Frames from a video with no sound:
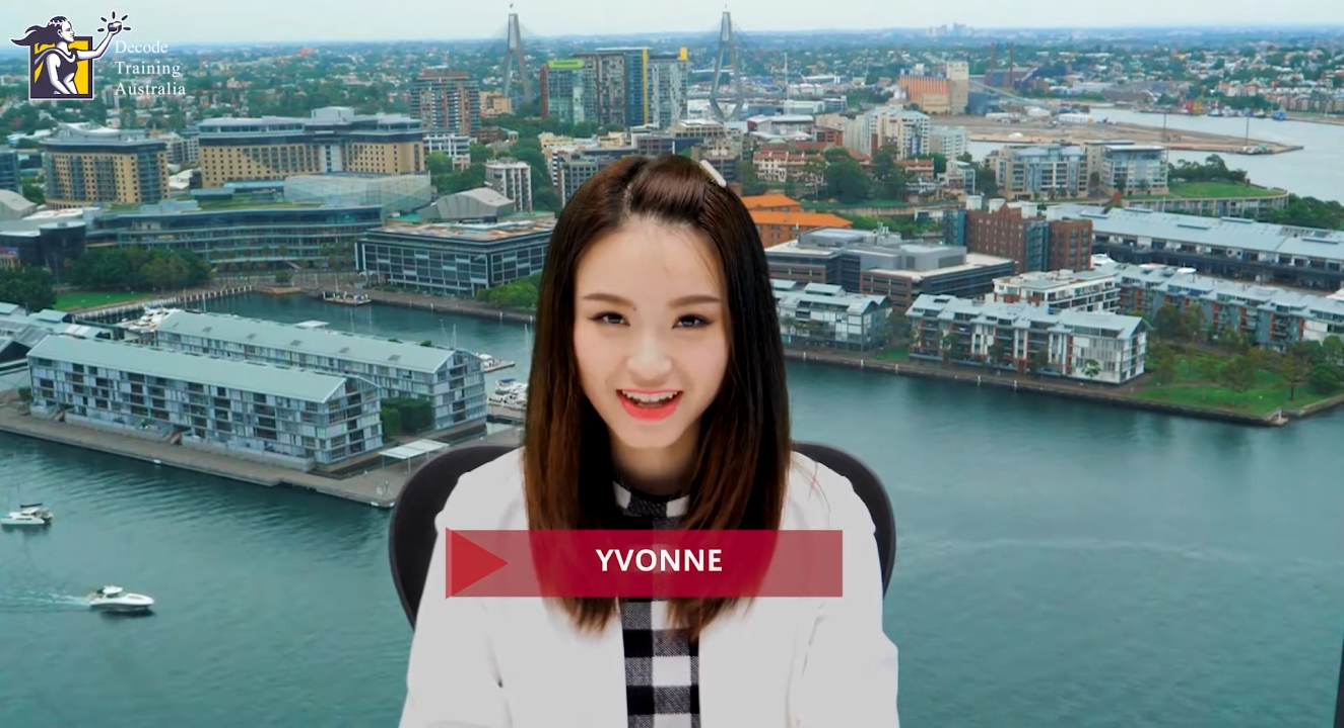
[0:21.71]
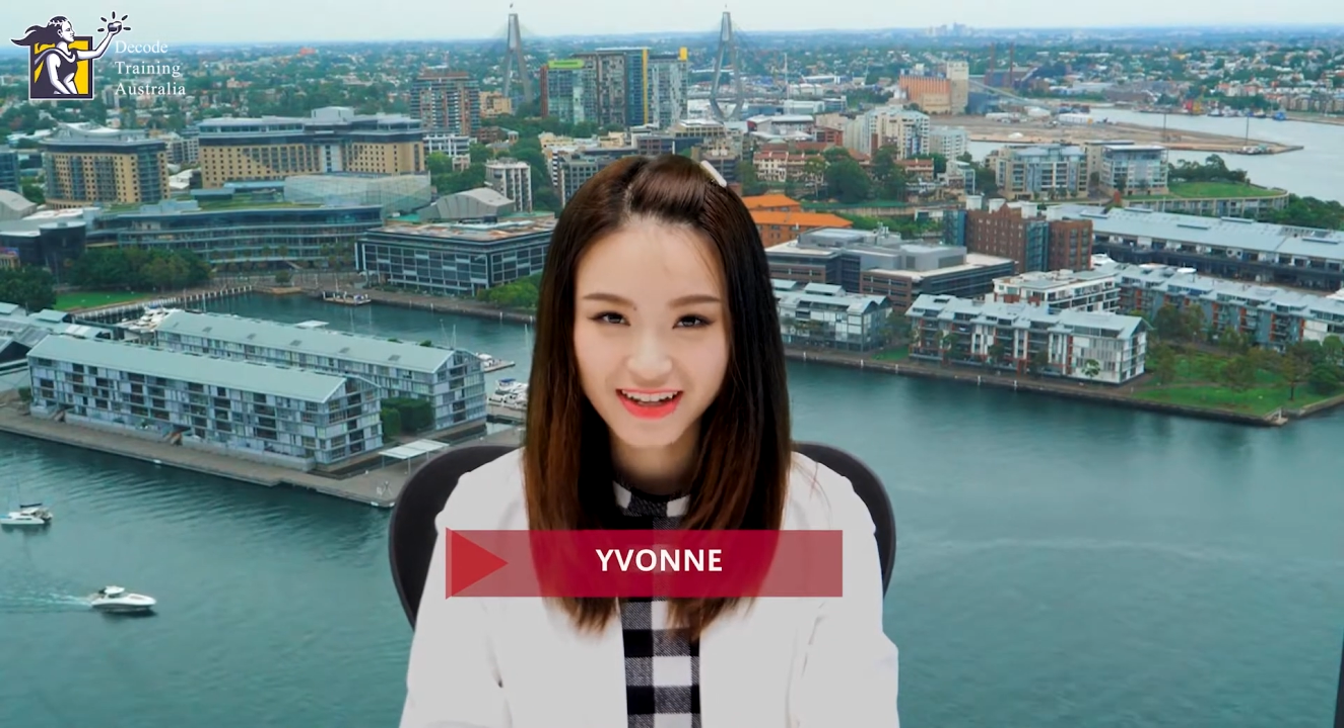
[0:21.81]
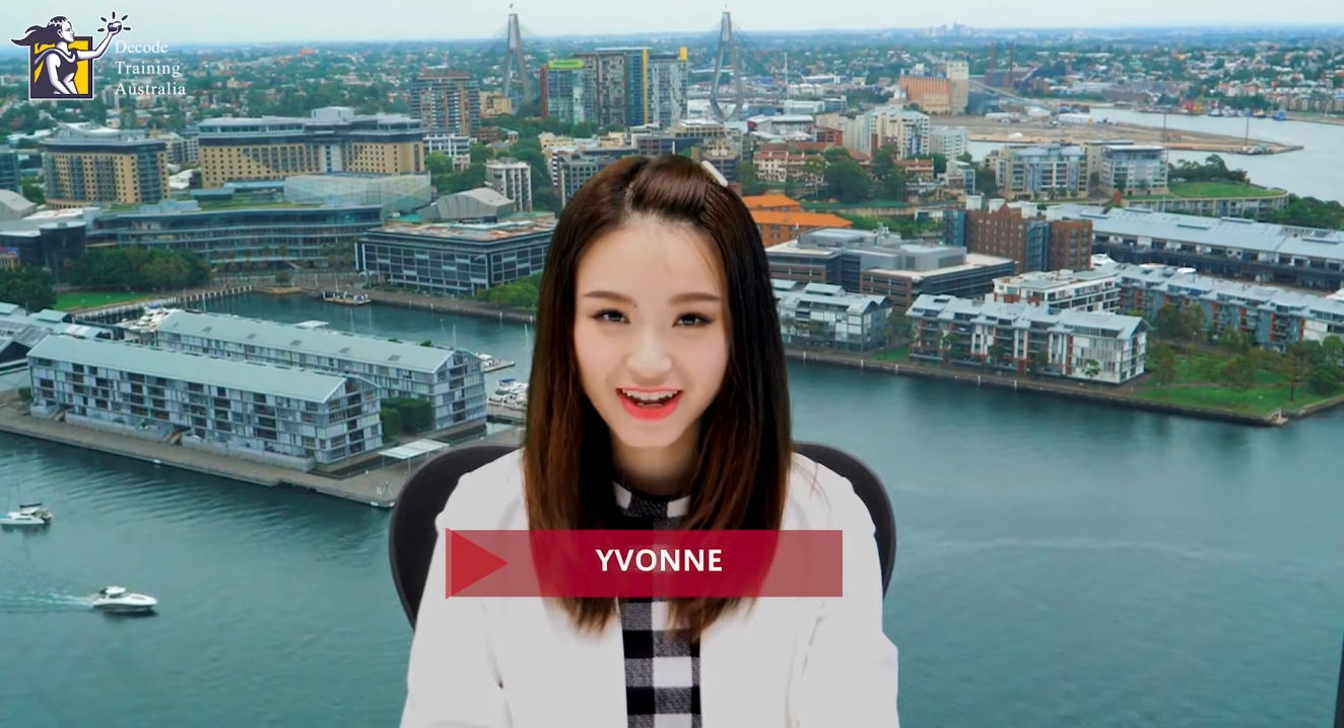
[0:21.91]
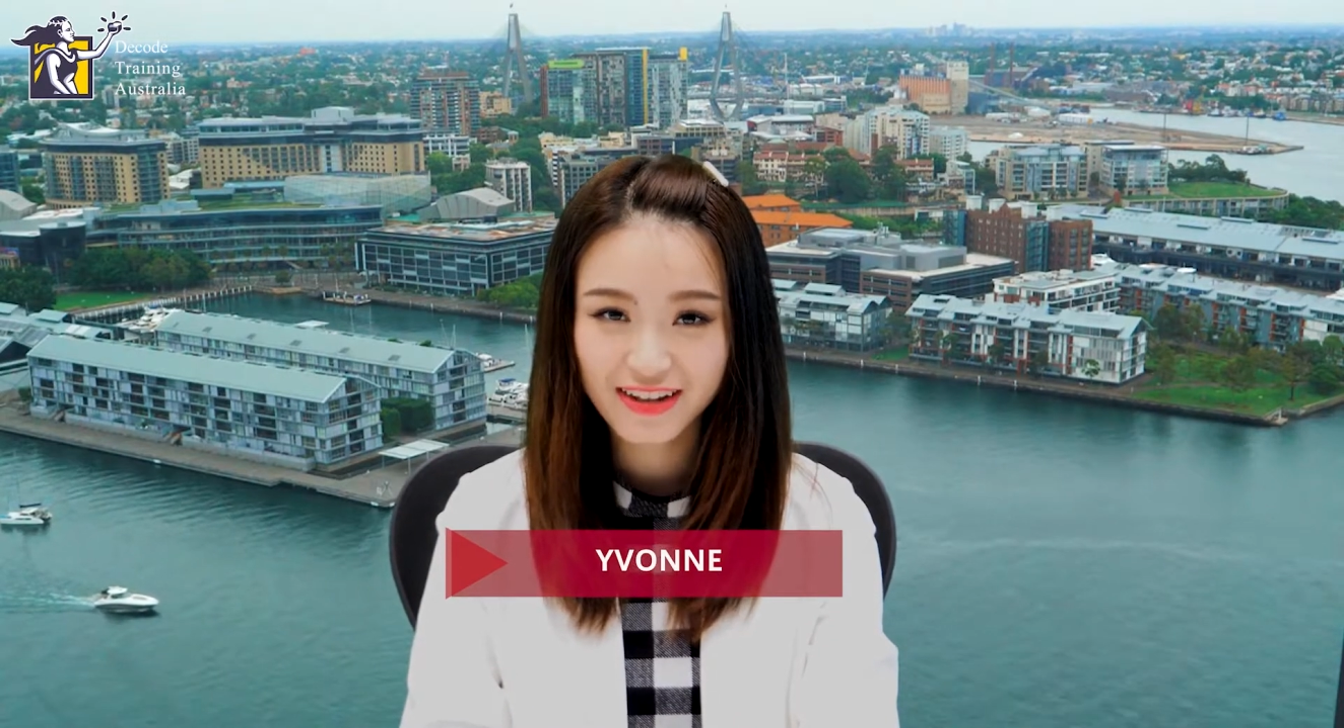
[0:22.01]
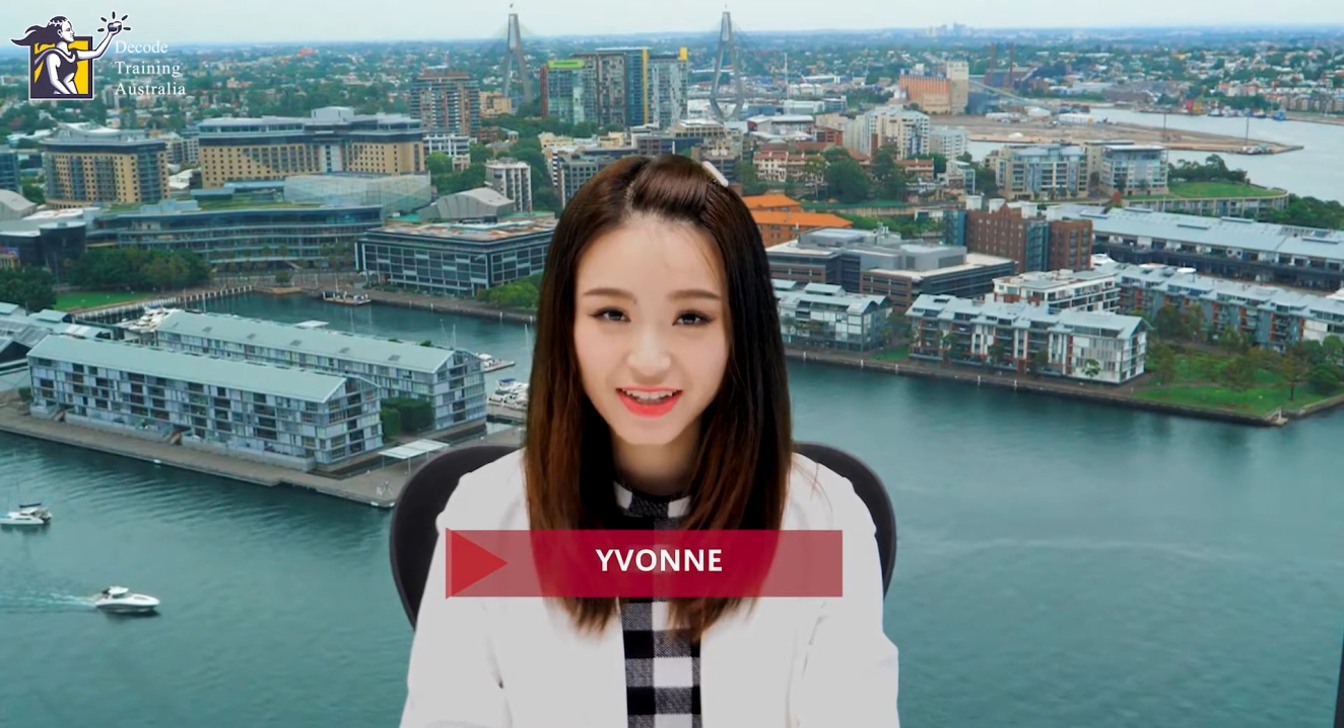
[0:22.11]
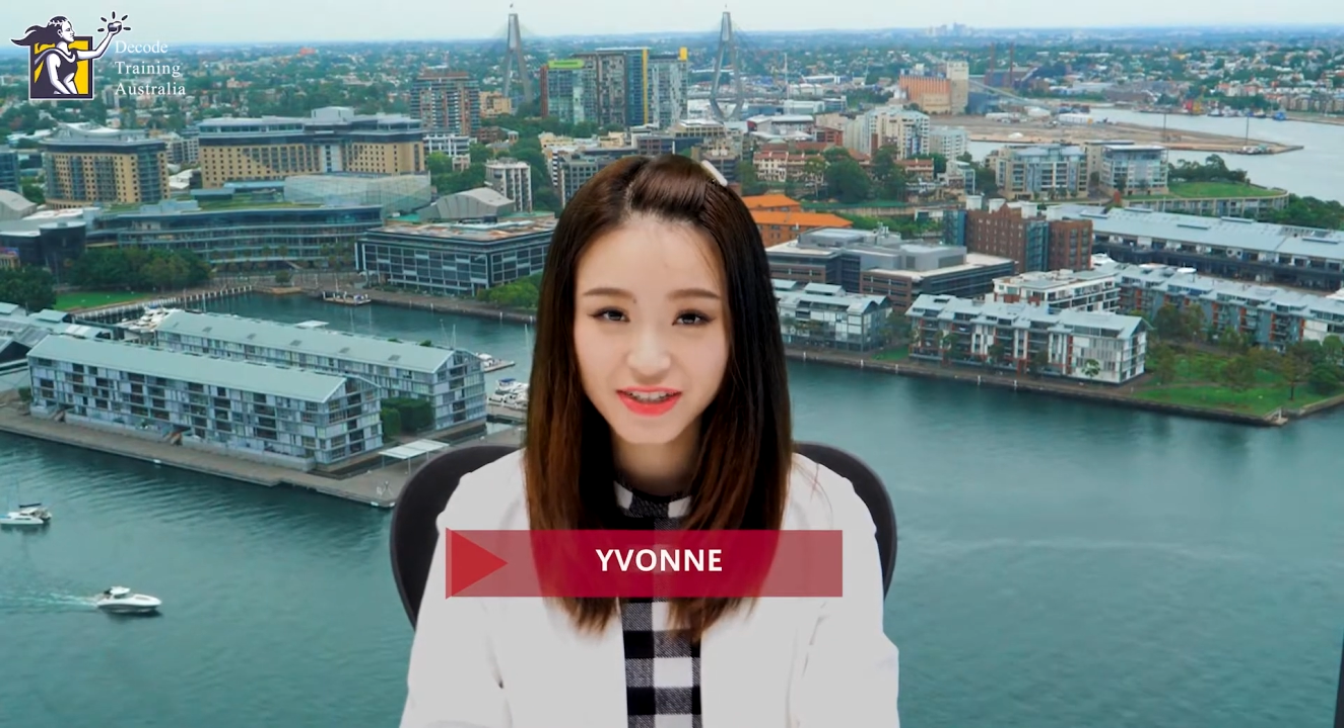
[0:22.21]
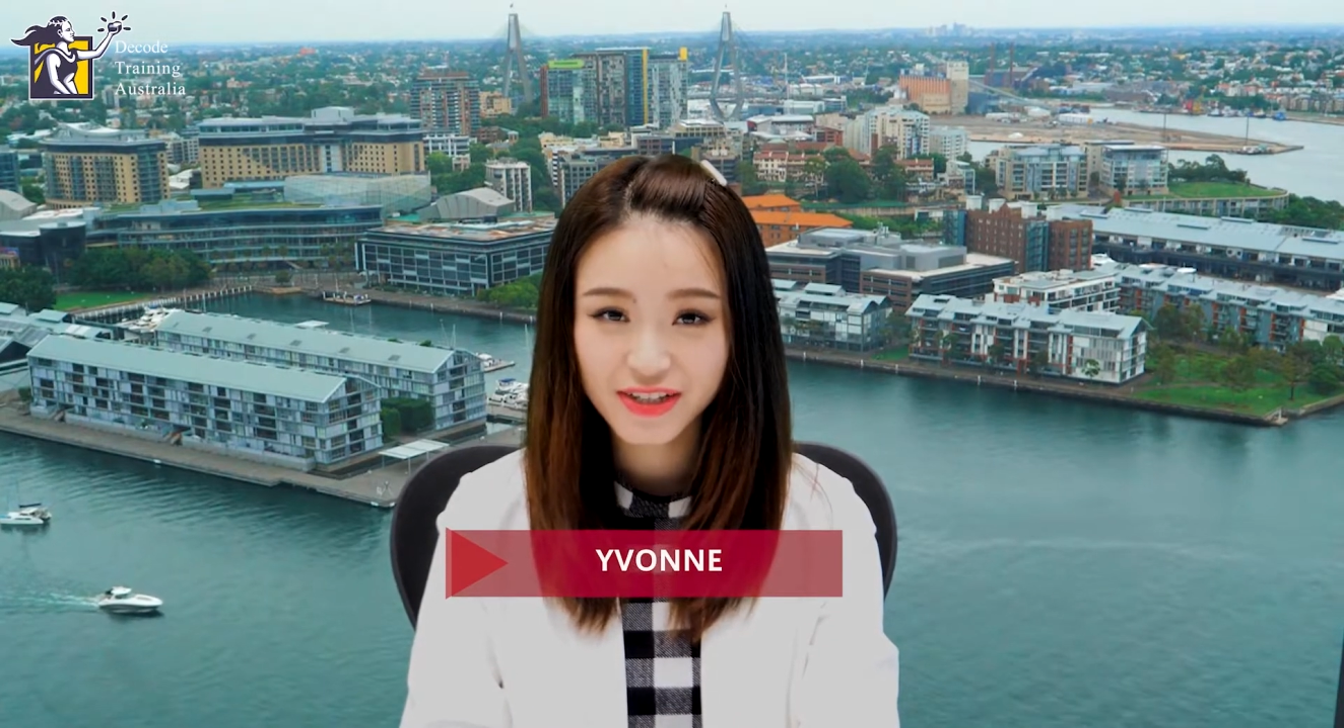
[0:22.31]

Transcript: Now let's